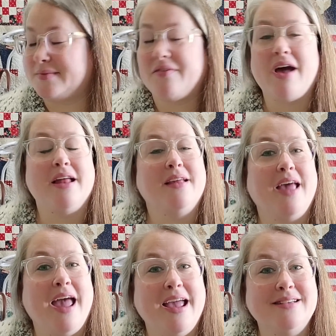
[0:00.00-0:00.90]
I've got
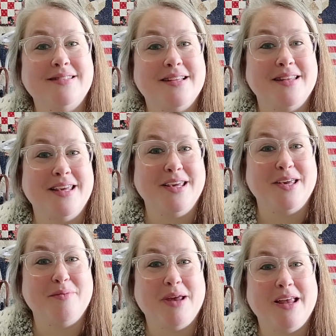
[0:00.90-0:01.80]
eggs in the
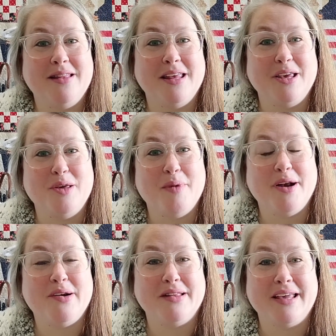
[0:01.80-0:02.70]

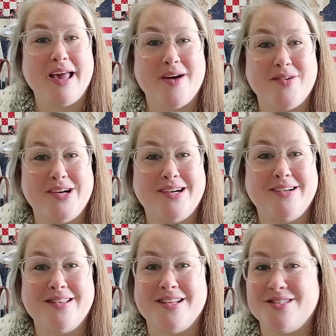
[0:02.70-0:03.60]
incubator on the
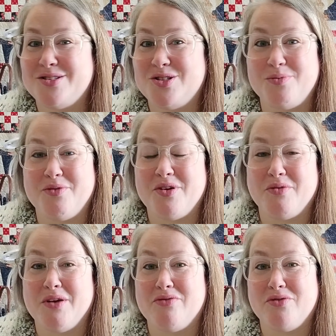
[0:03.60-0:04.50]
counter. That's super fun.
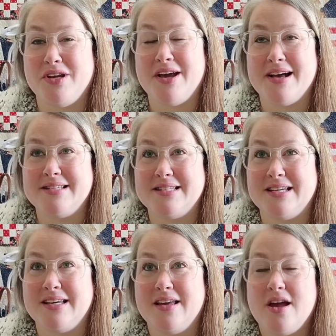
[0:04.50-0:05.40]
We have 3
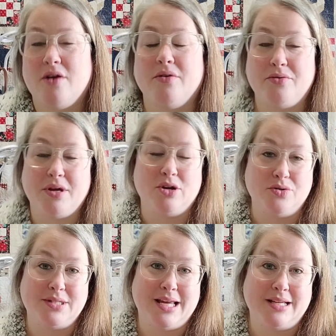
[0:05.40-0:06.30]

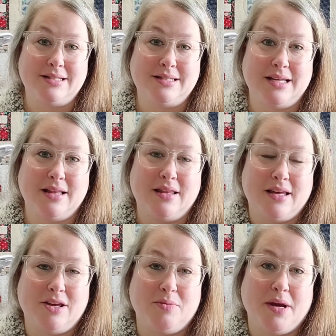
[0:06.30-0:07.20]
goose eggs in the
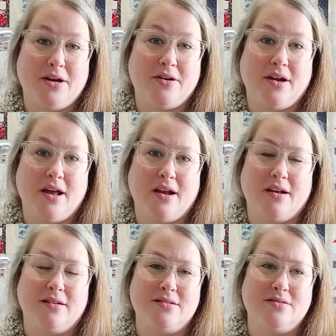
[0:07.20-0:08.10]
incubator
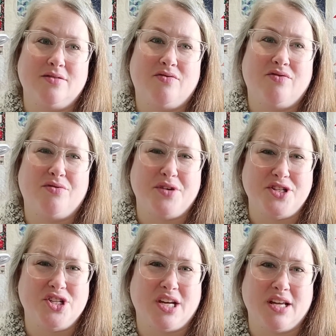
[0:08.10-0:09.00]
and 3
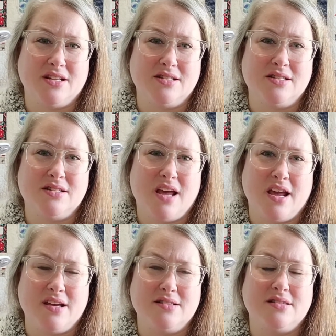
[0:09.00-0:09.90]
chicken
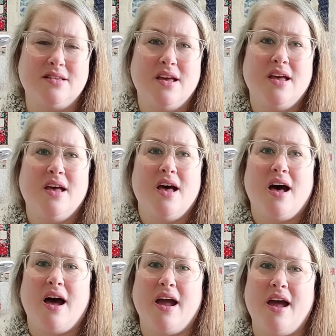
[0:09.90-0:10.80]
eggs.
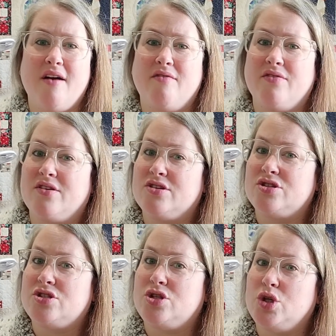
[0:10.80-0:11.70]
I have
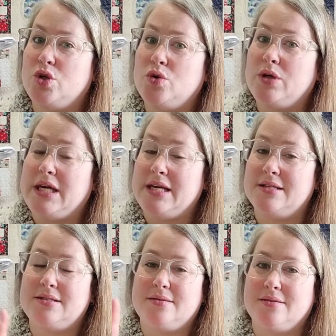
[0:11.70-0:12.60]
2
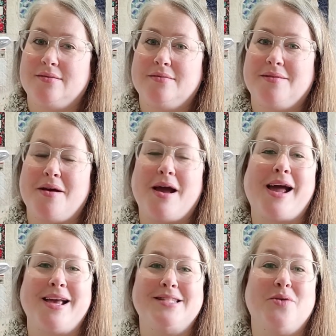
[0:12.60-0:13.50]
geese.
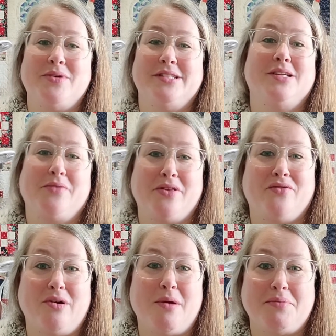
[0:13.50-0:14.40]
I guess I wasn't done with the
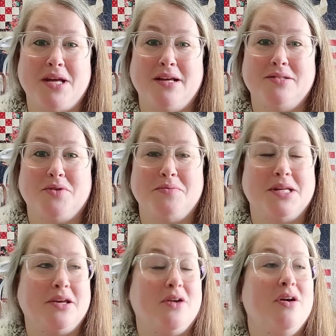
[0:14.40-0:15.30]
farm update. That's what I'm
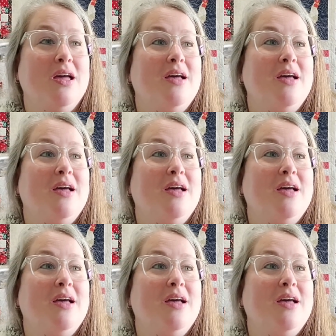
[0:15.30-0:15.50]
telling you.